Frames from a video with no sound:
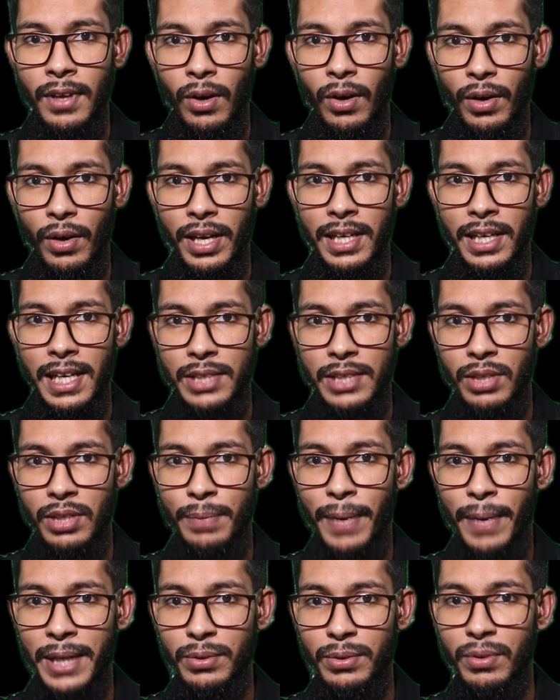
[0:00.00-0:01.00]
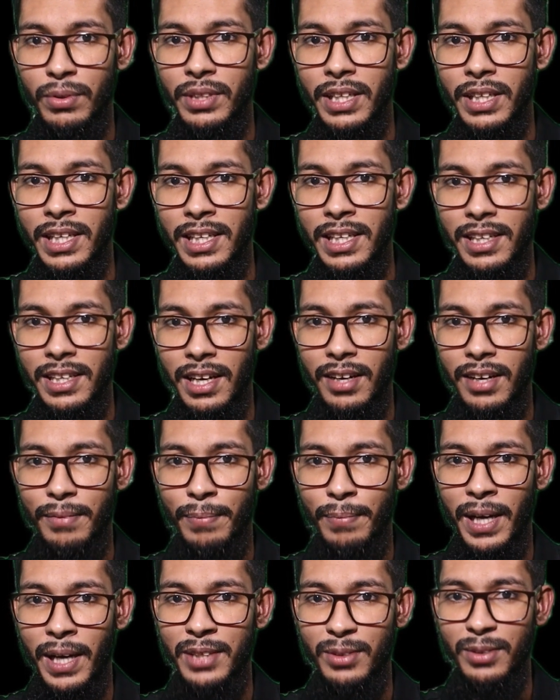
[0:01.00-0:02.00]
Okay. Actually, Python 3. No,
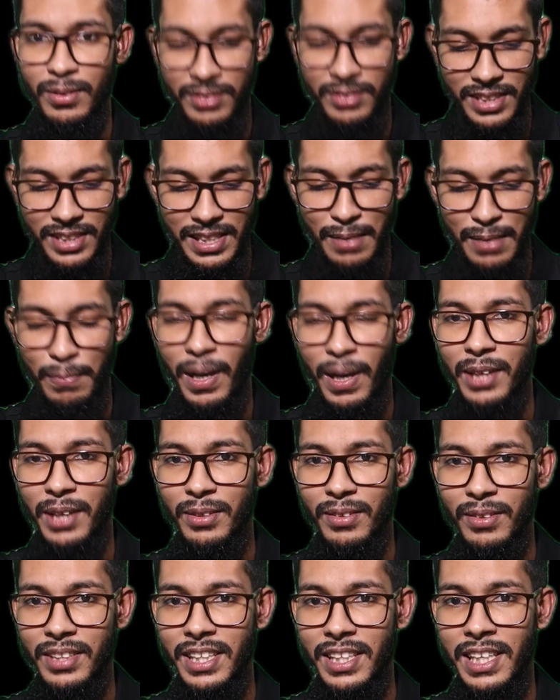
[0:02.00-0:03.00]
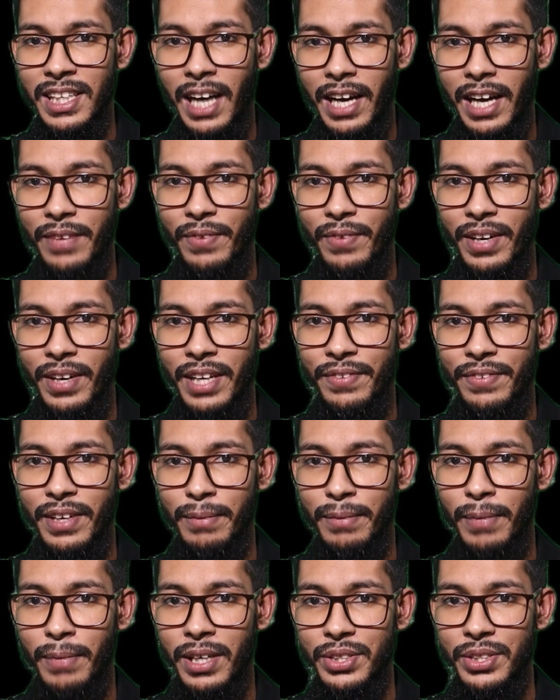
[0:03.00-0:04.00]
Python 3
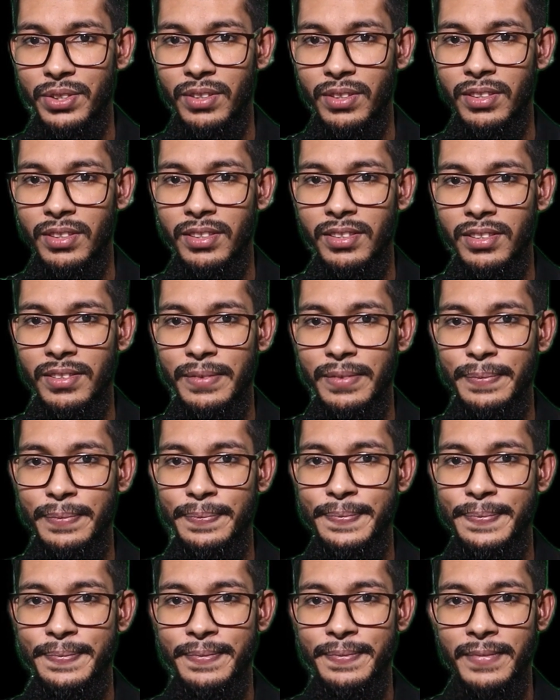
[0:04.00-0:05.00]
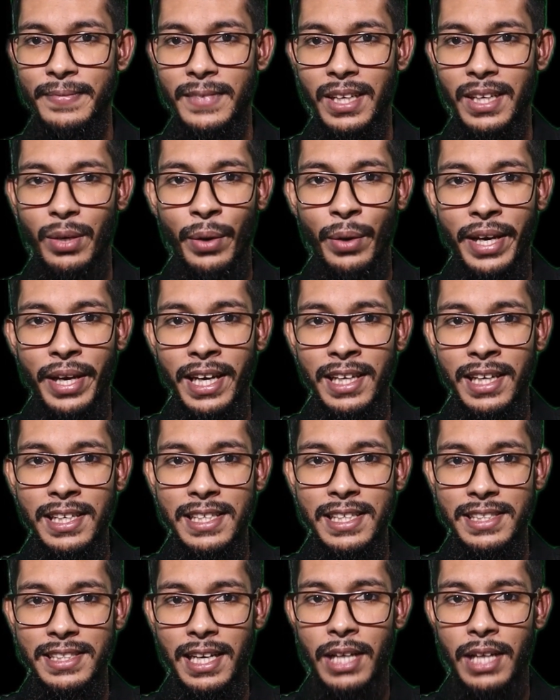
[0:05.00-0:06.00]
hyphen version. Okay,
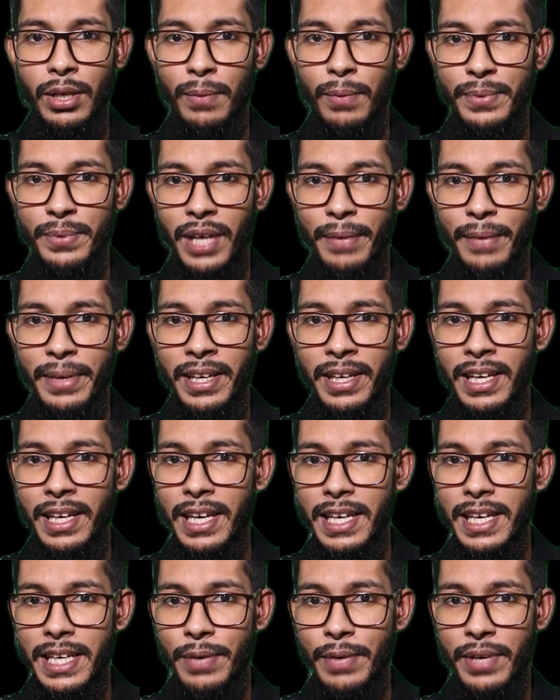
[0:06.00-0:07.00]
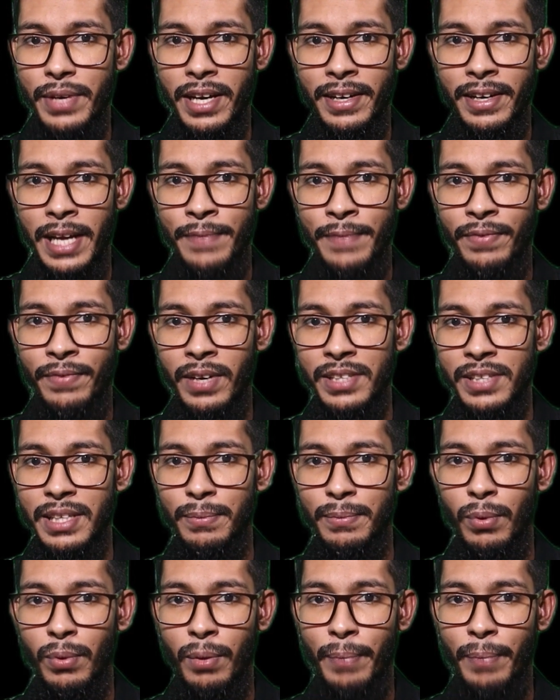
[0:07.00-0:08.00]
sir, are you observing? You can type, for
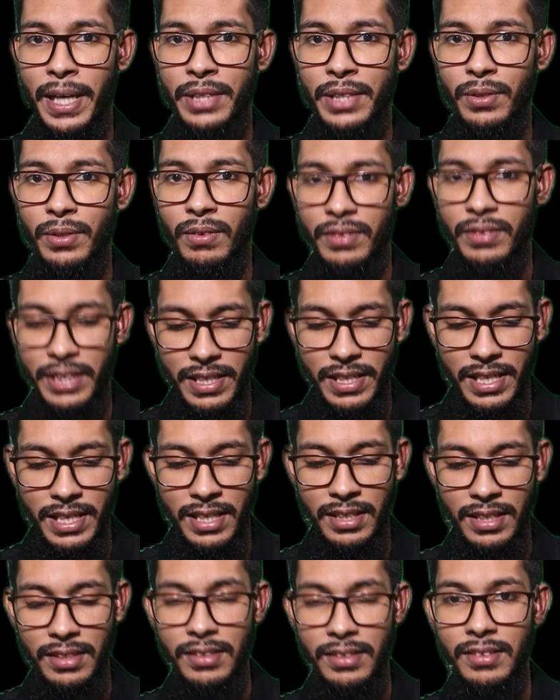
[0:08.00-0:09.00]
example, Python 3.